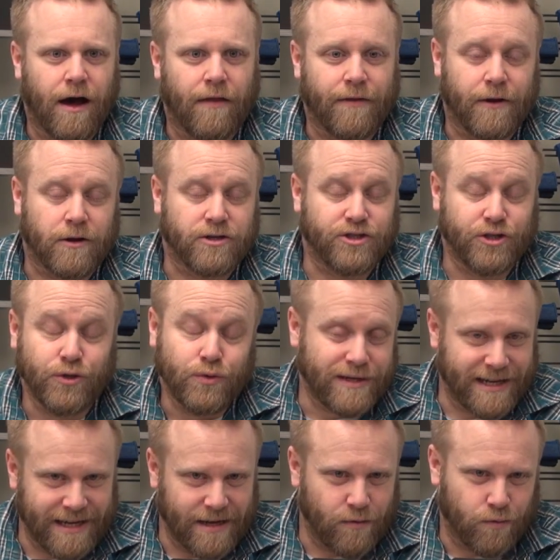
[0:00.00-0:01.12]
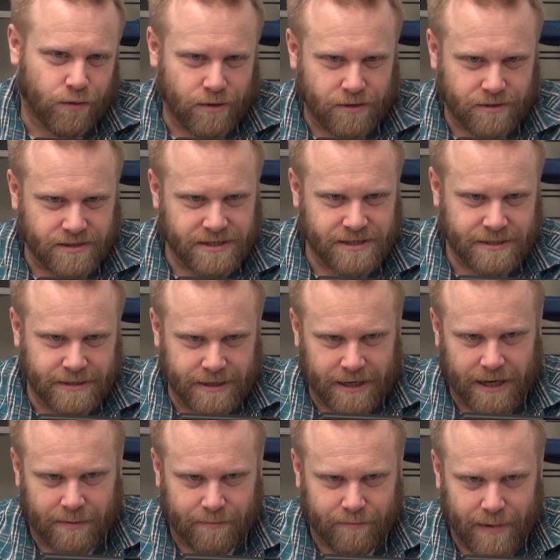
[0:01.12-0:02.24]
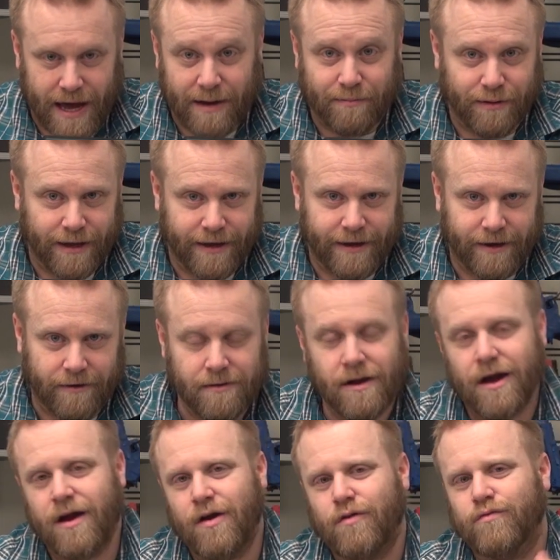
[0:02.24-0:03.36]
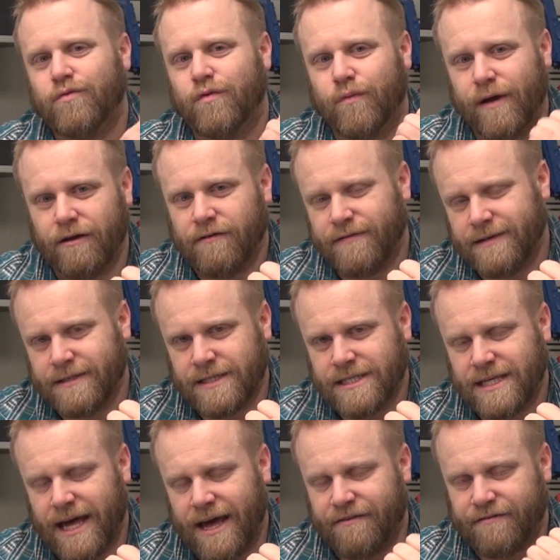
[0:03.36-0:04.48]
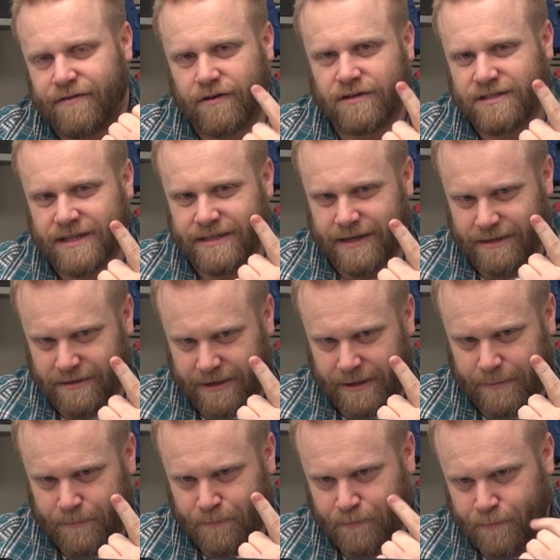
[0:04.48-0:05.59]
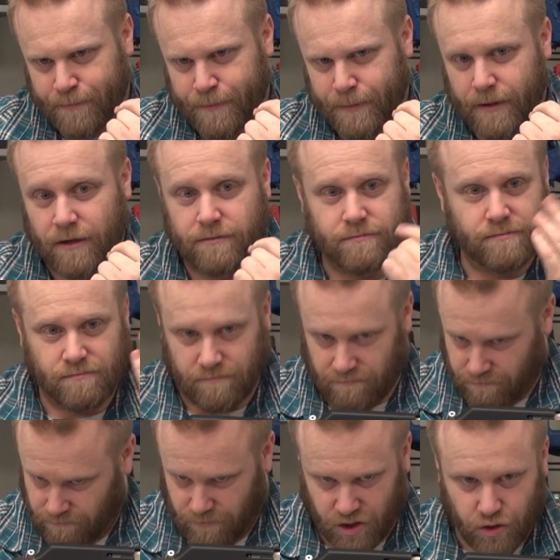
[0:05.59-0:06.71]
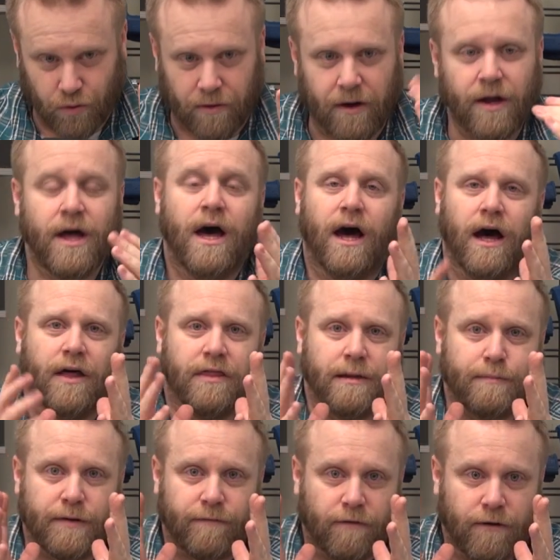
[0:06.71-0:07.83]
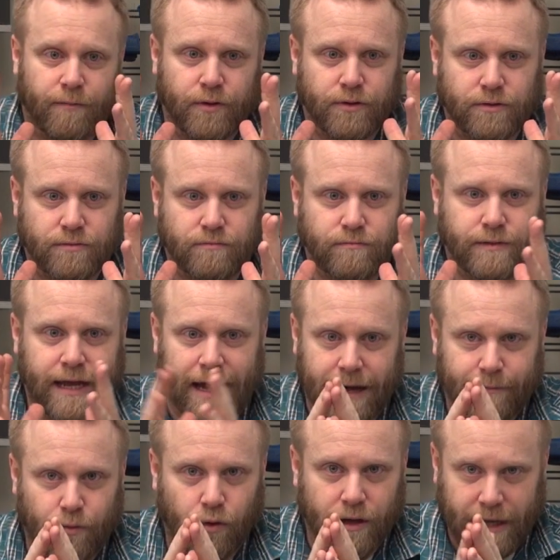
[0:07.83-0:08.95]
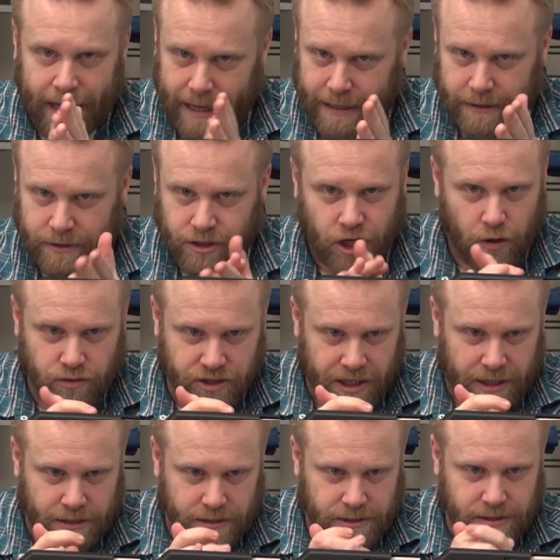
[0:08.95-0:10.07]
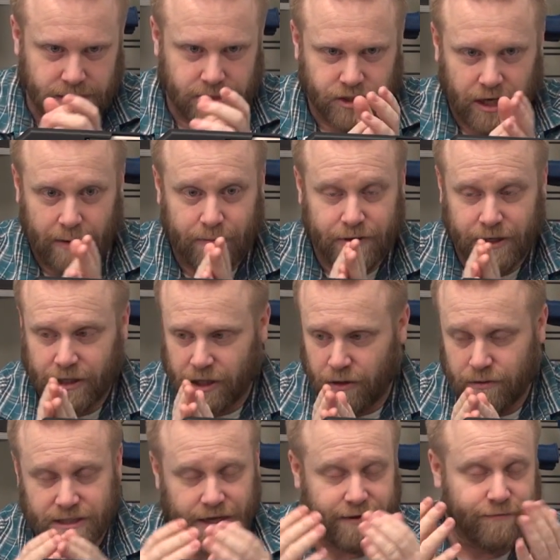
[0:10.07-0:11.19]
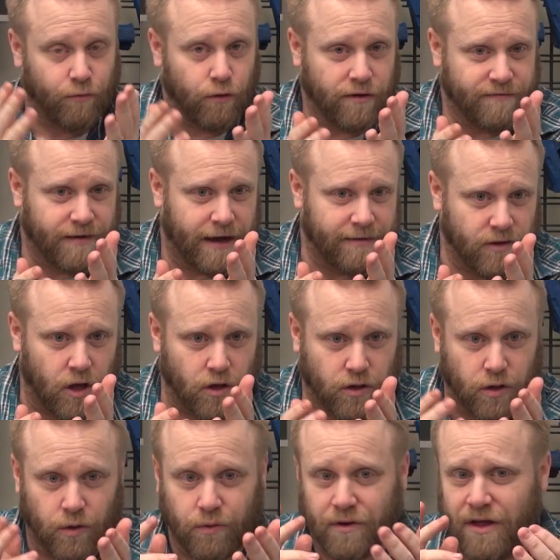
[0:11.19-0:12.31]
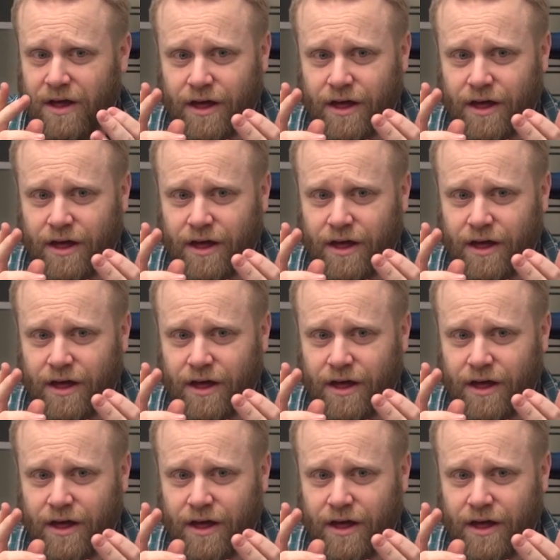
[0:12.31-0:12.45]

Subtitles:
there are two key words at play here: relevance and versatility. Sure, the proverbial cowboy and coach guns chambered in loads like 45 Long Colt,